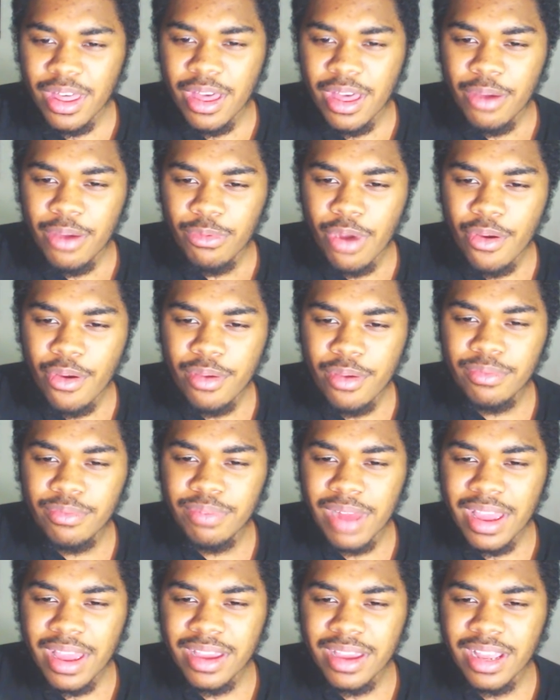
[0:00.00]
When we
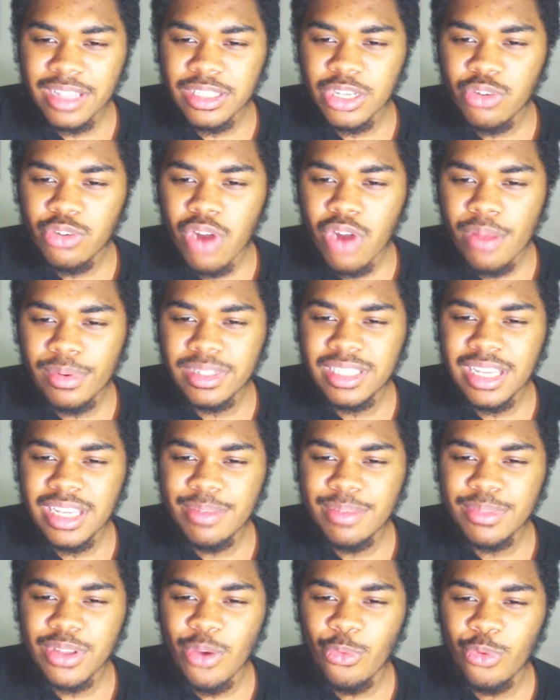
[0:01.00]
play against incredible teams,